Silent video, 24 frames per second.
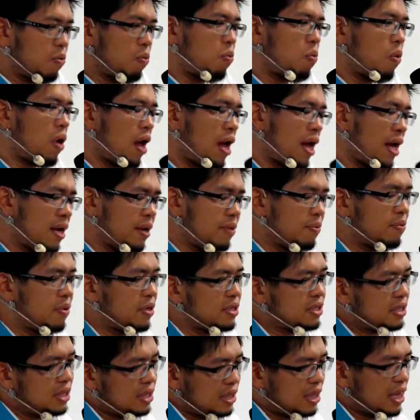Why
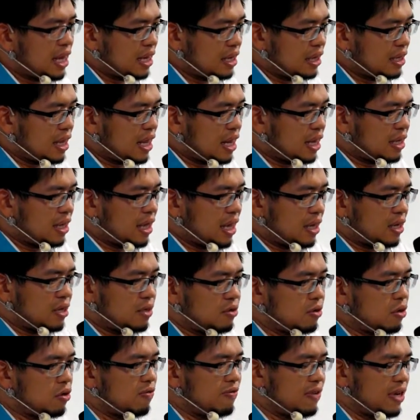was it that that, that
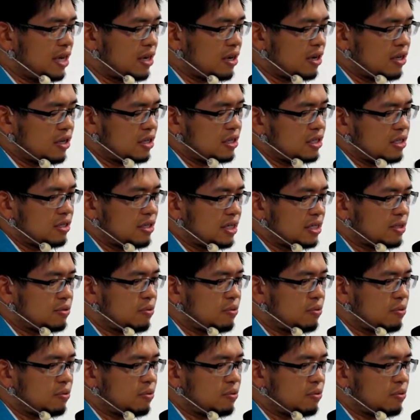Google Video couldn't do this?